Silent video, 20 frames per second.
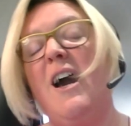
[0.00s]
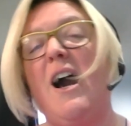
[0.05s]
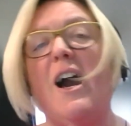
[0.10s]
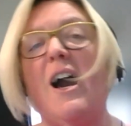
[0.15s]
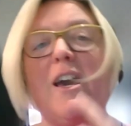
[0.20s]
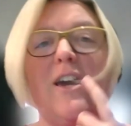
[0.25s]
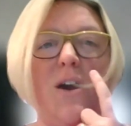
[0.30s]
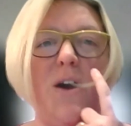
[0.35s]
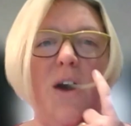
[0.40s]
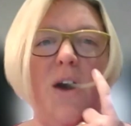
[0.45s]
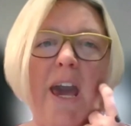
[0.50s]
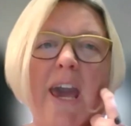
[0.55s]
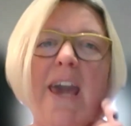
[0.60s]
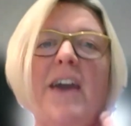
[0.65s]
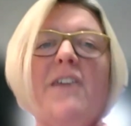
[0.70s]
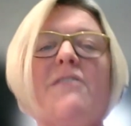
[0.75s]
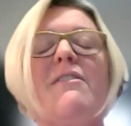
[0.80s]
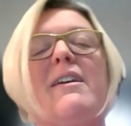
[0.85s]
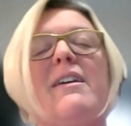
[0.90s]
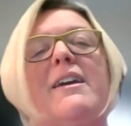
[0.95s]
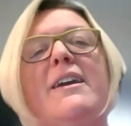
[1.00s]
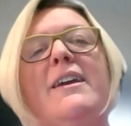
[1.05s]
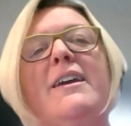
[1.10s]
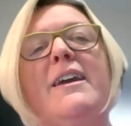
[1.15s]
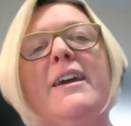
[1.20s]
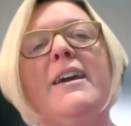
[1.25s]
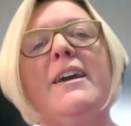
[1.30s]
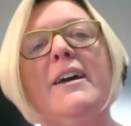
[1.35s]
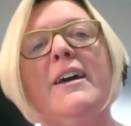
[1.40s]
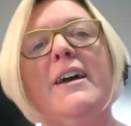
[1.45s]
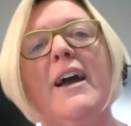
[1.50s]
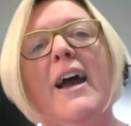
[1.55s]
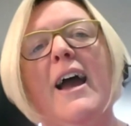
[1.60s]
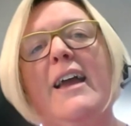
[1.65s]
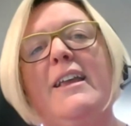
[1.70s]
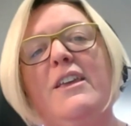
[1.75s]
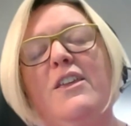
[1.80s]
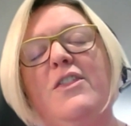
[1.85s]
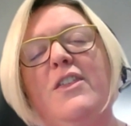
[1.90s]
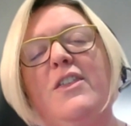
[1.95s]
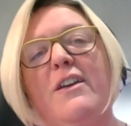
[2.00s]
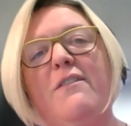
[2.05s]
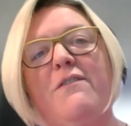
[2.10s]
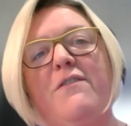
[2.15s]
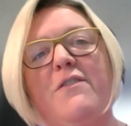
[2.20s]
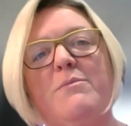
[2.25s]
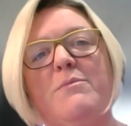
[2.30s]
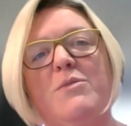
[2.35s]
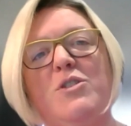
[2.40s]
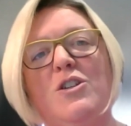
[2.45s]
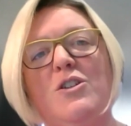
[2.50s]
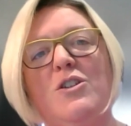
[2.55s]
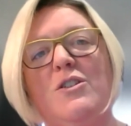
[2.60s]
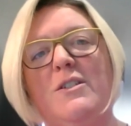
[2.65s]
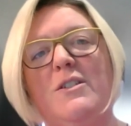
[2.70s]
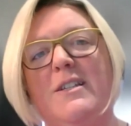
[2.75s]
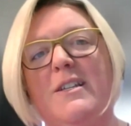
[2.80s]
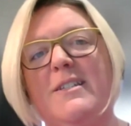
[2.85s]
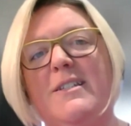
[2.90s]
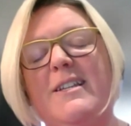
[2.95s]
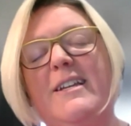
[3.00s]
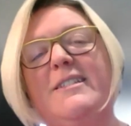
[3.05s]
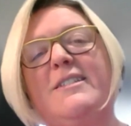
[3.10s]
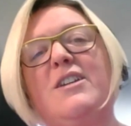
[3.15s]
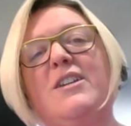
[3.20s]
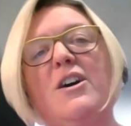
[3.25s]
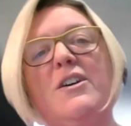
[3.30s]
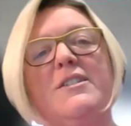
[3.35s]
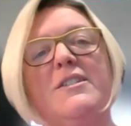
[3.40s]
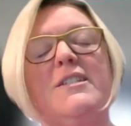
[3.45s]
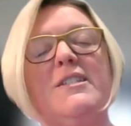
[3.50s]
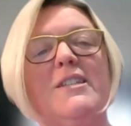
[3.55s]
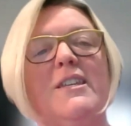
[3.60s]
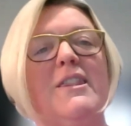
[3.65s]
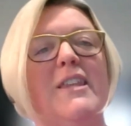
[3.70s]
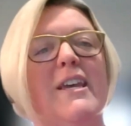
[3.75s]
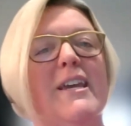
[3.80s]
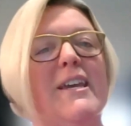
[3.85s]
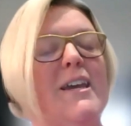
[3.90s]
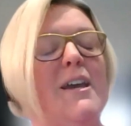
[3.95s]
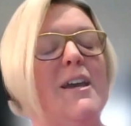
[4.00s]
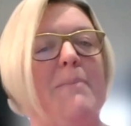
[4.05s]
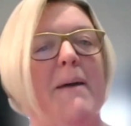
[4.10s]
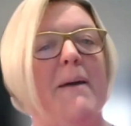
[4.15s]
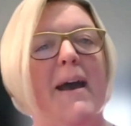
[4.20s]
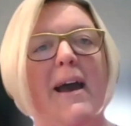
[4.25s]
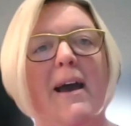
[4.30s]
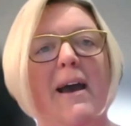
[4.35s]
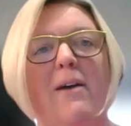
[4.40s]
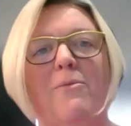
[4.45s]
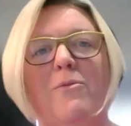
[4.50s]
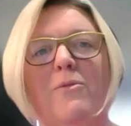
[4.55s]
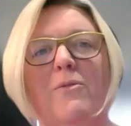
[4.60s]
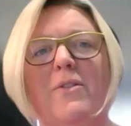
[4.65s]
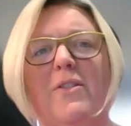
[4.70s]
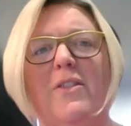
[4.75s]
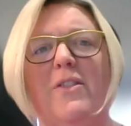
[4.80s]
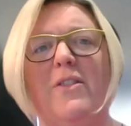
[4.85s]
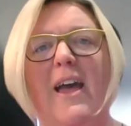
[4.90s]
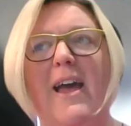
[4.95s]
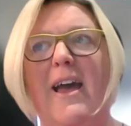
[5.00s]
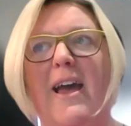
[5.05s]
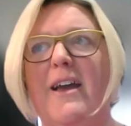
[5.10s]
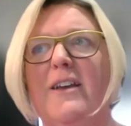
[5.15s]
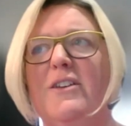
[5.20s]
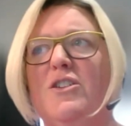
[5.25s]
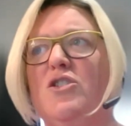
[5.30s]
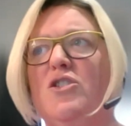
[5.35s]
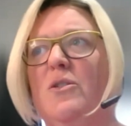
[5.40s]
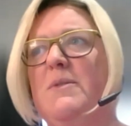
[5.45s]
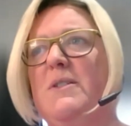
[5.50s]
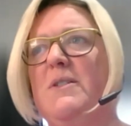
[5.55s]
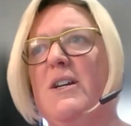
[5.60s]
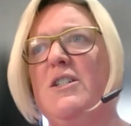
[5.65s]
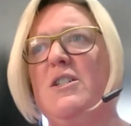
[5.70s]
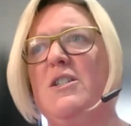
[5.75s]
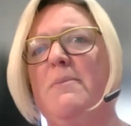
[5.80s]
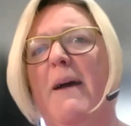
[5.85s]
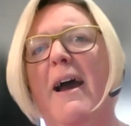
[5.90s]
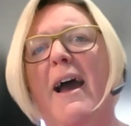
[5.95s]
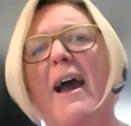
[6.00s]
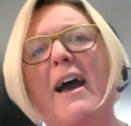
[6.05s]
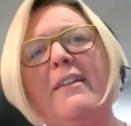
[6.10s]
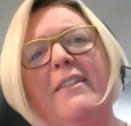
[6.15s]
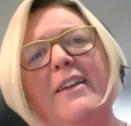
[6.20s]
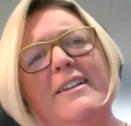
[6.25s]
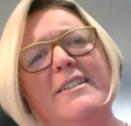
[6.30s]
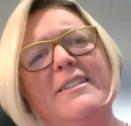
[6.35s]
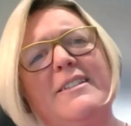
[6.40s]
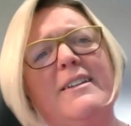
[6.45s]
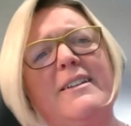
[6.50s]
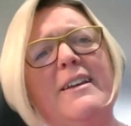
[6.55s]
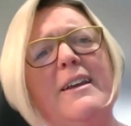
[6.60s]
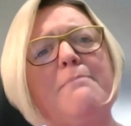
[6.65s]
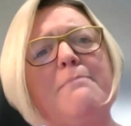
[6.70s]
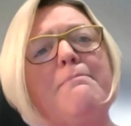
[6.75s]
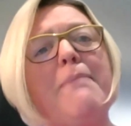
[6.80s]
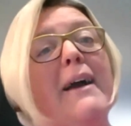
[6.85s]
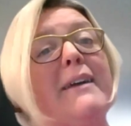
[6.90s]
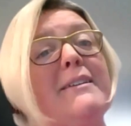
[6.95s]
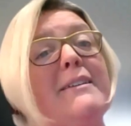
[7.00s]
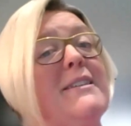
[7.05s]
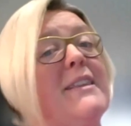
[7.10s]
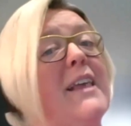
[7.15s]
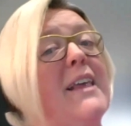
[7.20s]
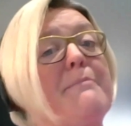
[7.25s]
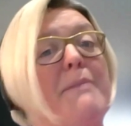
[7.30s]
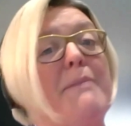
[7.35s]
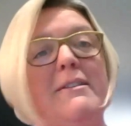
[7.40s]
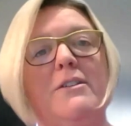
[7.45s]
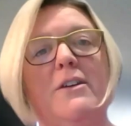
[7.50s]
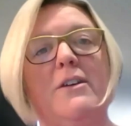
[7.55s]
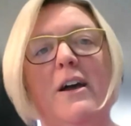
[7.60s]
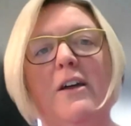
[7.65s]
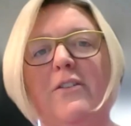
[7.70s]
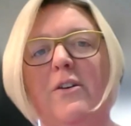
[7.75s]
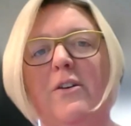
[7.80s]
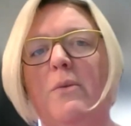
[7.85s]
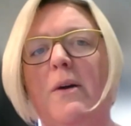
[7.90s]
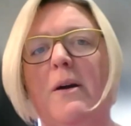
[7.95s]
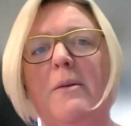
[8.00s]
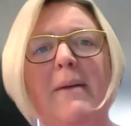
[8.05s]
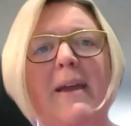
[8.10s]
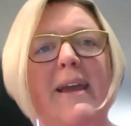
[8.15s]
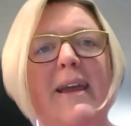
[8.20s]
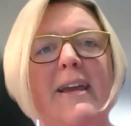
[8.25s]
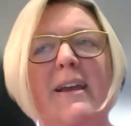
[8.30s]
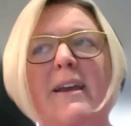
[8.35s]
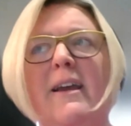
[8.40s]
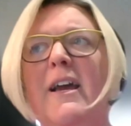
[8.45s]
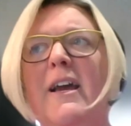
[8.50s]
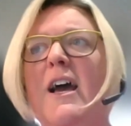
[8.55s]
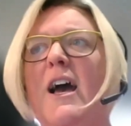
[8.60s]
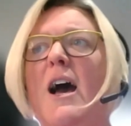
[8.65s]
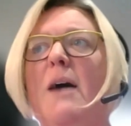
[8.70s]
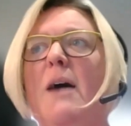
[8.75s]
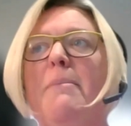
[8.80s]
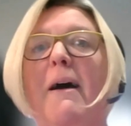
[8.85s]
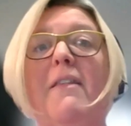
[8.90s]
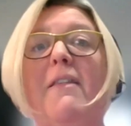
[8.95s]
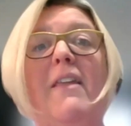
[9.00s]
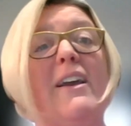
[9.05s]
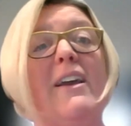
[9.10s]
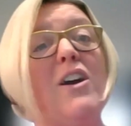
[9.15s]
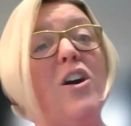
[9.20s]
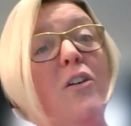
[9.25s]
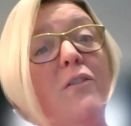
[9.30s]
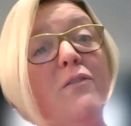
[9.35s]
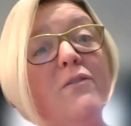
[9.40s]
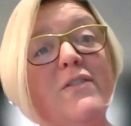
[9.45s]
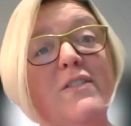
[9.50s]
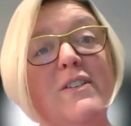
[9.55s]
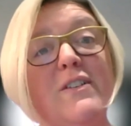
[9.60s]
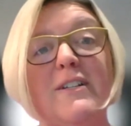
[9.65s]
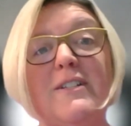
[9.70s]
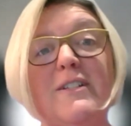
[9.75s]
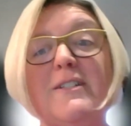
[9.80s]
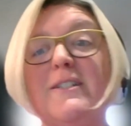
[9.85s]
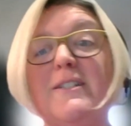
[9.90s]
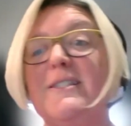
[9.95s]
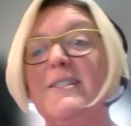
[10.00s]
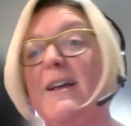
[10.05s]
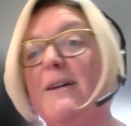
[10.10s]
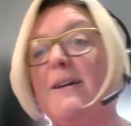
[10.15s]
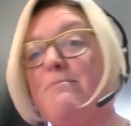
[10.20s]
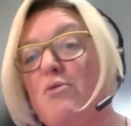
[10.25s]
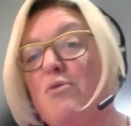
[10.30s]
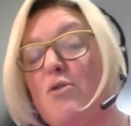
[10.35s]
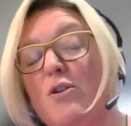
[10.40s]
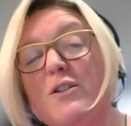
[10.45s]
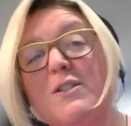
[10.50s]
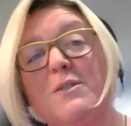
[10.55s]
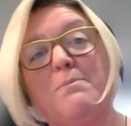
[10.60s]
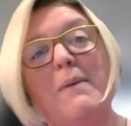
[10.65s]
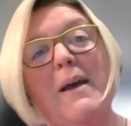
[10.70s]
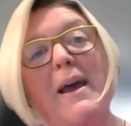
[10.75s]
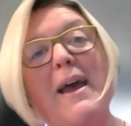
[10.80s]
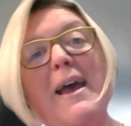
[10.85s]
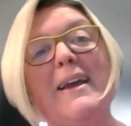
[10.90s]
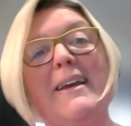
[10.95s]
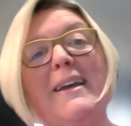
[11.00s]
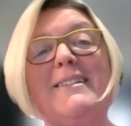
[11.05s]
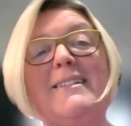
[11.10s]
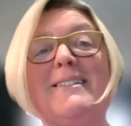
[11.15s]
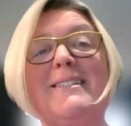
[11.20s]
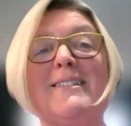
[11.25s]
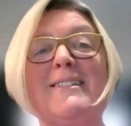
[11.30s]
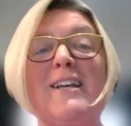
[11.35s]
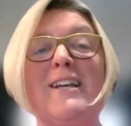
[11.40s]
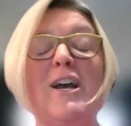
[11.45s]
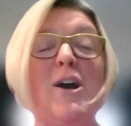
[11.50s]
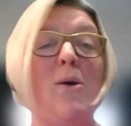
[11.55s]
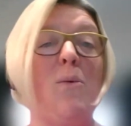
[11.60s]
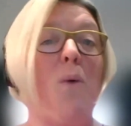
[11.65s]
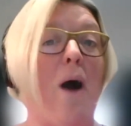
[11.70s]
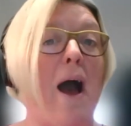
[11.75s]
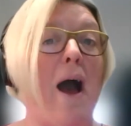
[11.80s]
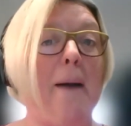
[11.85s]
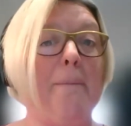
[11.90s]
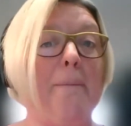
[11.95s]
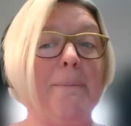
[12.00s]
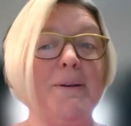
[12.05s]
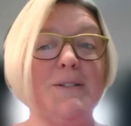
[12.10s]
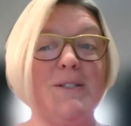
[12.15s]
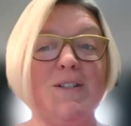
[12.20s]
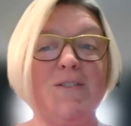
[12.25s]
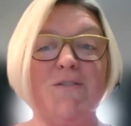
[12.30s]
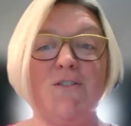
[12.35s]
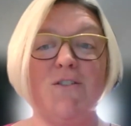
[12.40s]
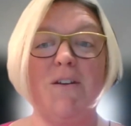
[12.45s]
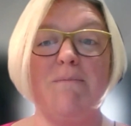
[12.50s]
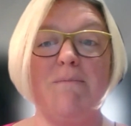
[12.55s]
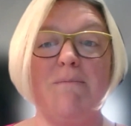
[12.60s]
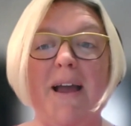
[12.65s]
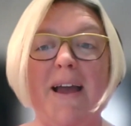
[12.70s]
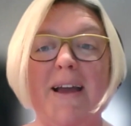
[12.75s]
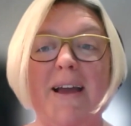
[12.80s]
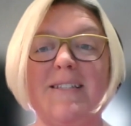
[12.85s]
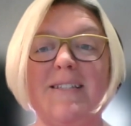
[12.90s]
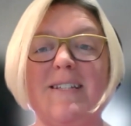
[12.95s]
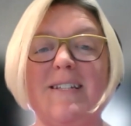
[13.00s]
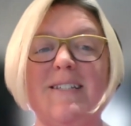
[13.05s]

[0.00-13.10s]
Are you hearing anything from students as they're starting to think about their job search, about how that's impacting their mental health or well-being, about their confidence, their prospects, what happens for next?